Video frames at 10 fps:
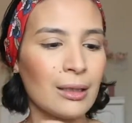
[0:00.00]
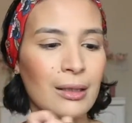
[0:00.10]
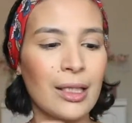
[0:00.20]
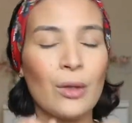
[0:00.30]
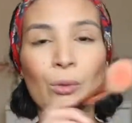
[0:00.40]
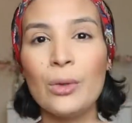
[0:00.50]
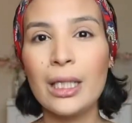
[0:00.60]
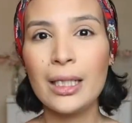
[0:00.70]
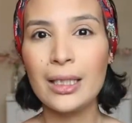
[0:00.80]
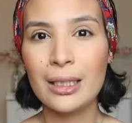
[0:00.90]
They
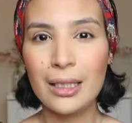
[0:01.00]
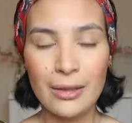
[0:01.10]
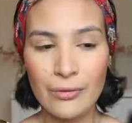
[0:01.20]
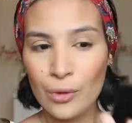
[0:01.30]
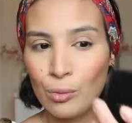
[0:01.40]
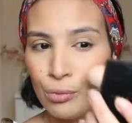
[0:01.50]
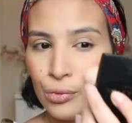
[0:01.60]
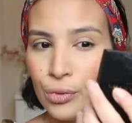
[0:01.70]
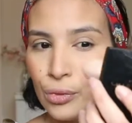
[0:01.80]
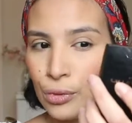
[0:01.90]
really give you
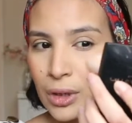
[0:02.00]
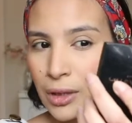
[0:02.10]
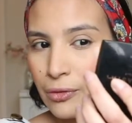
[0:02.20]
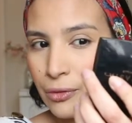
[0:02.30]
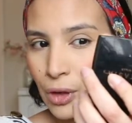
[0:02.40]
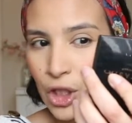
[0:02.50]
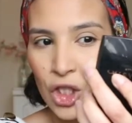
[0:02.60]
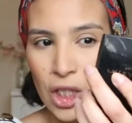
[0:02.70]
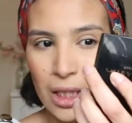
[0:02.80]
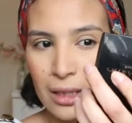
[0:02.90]
beautiful
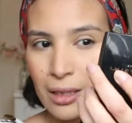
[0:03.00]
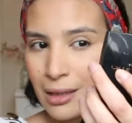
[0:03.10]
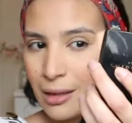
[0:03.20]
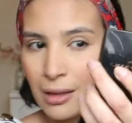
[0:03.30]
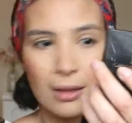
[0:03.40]
cheeks.